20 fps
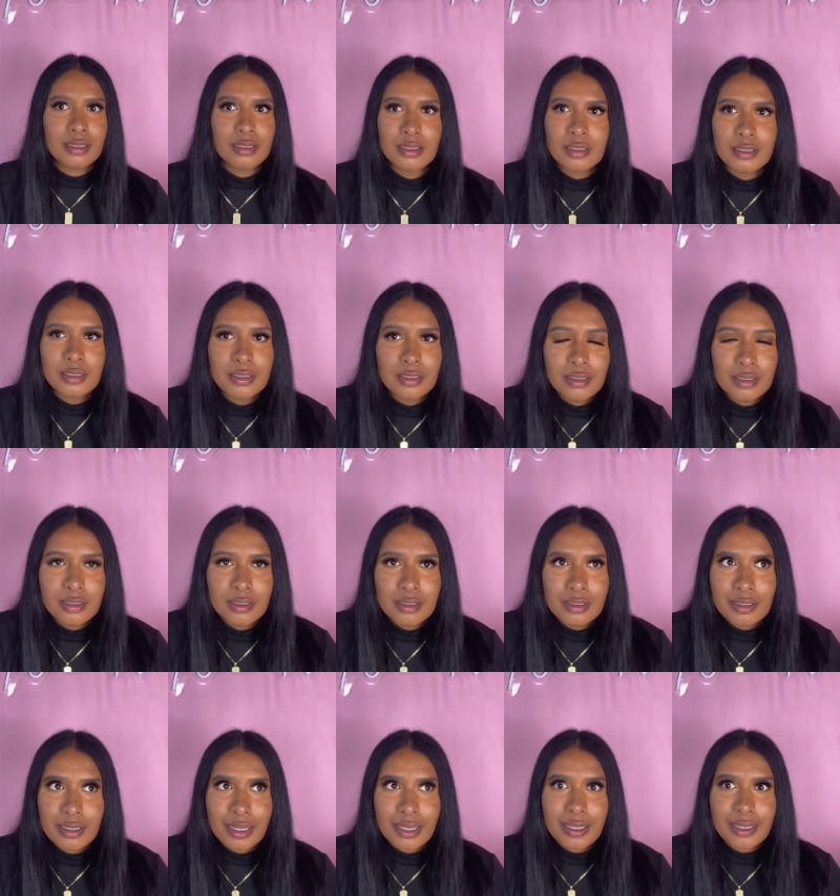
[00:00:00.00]

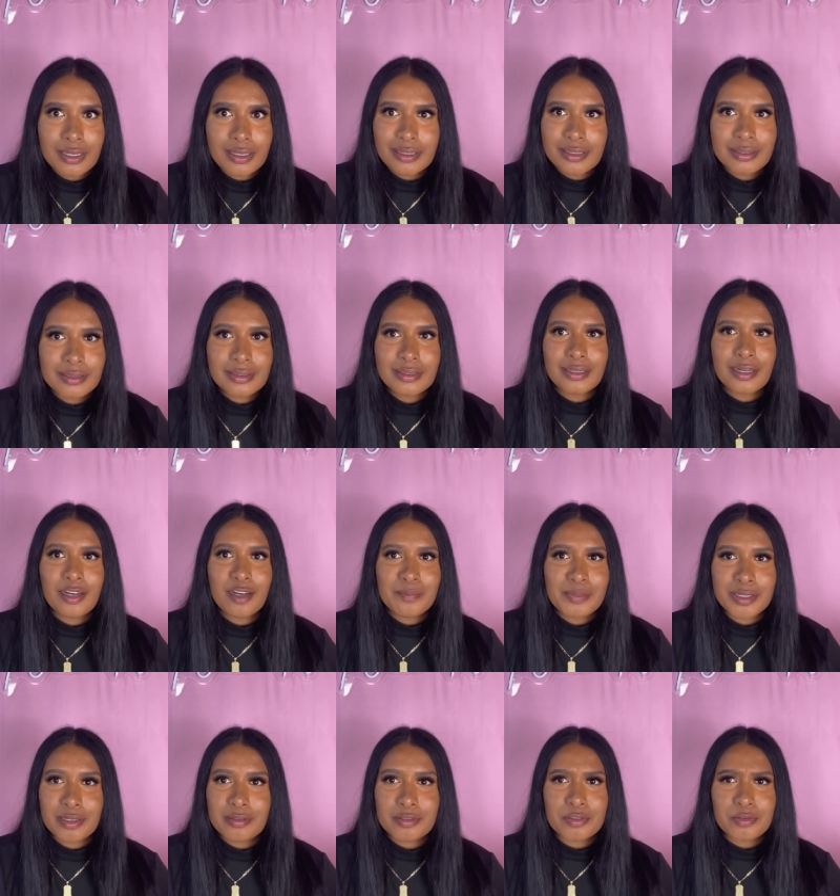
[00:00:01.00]
like, I hope it
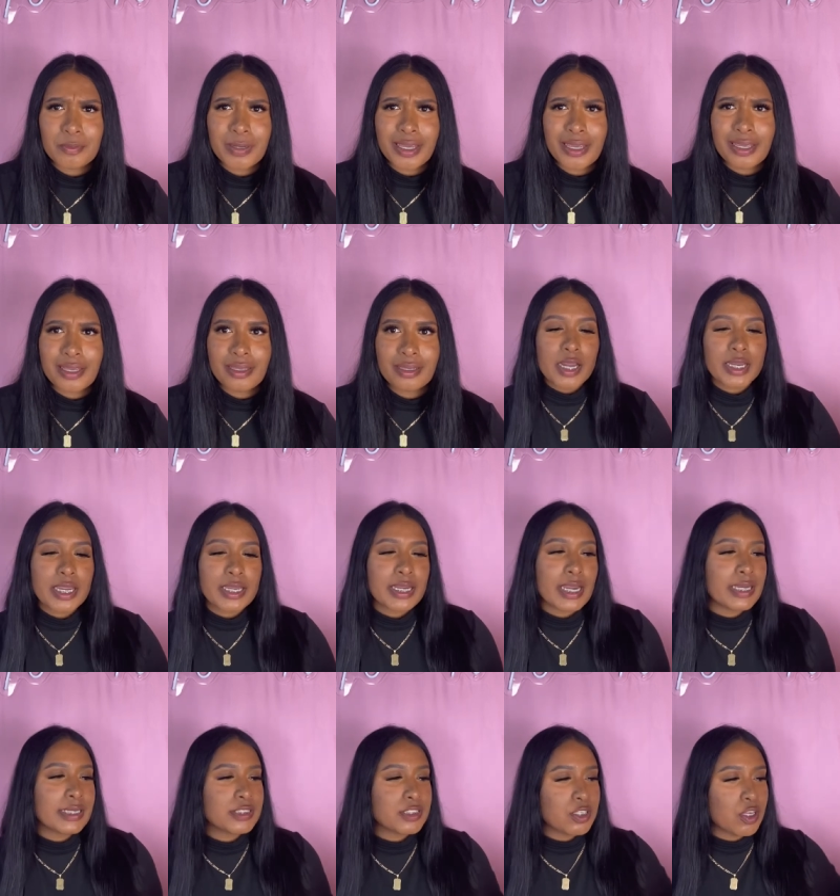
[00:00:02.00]
goes away. Okay
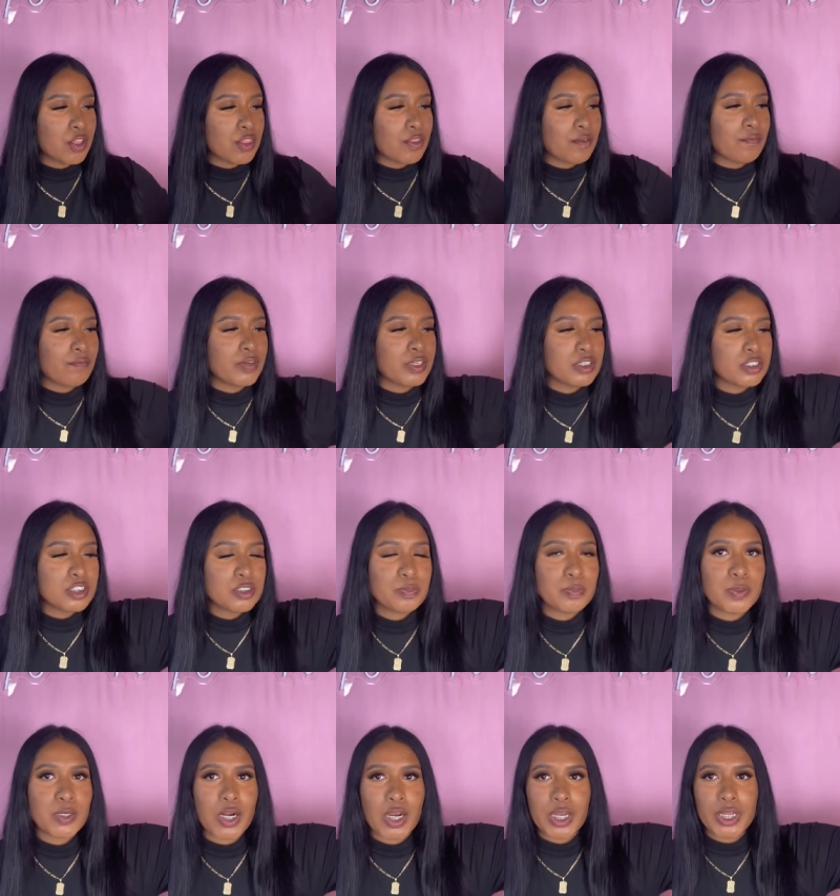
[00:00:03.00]
guys, so the first
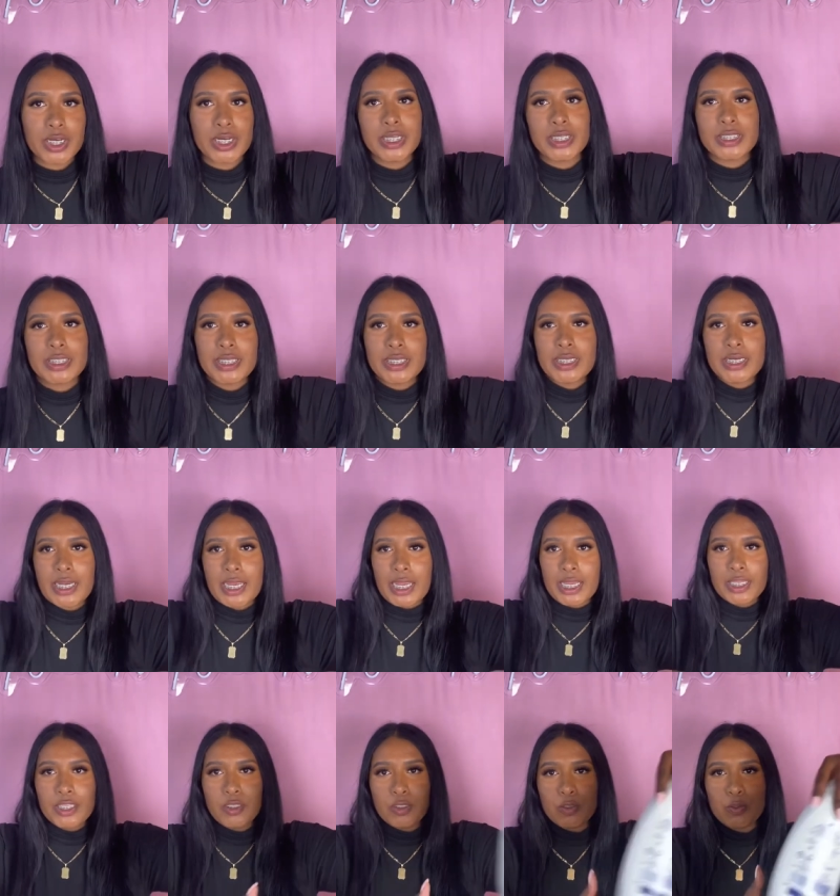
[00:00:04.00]
product that I
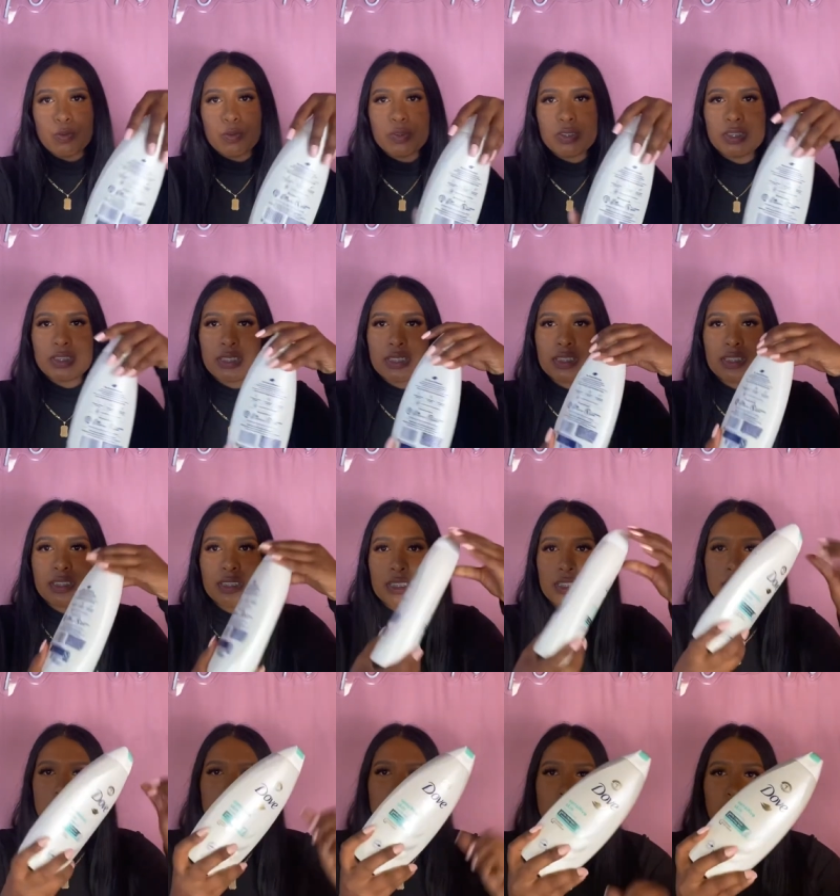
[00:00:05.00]
use is this
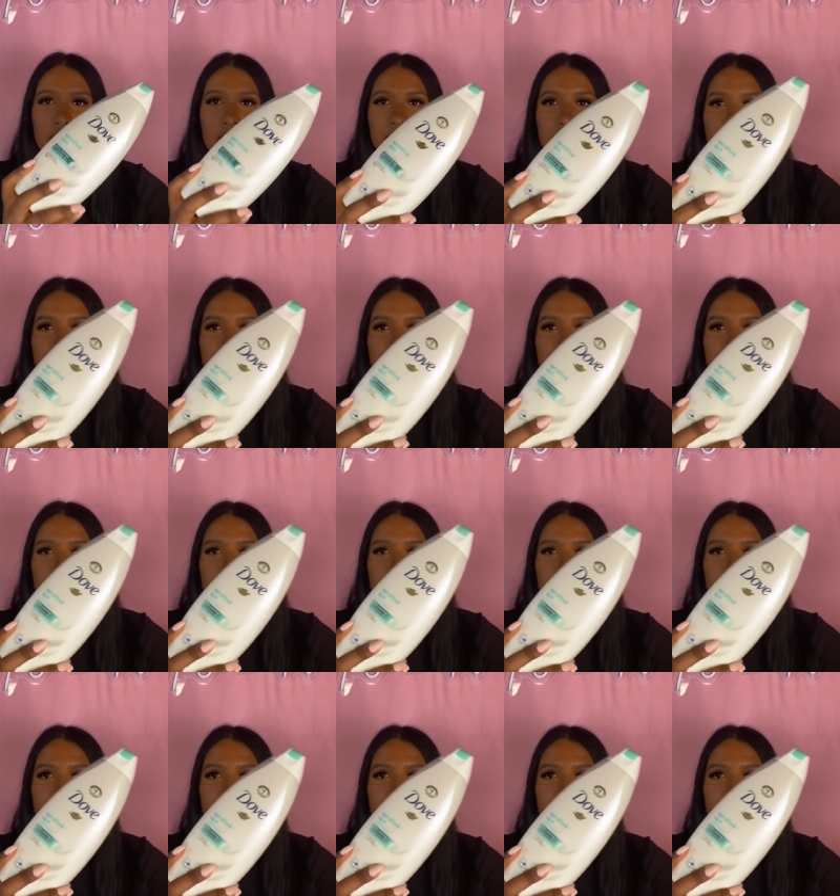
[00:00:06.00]
Dove